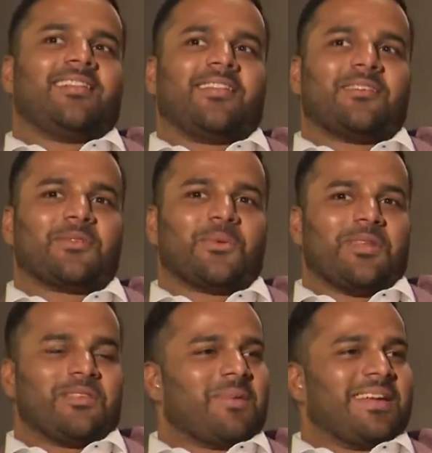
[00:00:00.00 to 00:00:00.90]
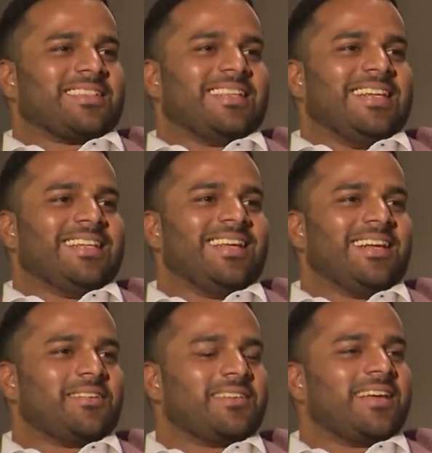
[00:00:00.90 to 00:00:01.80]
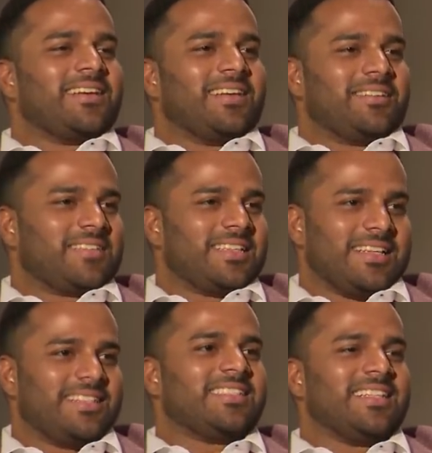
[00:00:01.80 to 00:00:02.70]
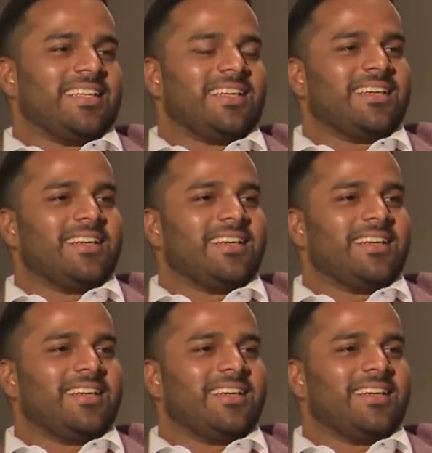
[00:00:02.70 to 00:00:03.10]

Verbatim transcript: There was no inspiration needed there. It was like it was a necessity.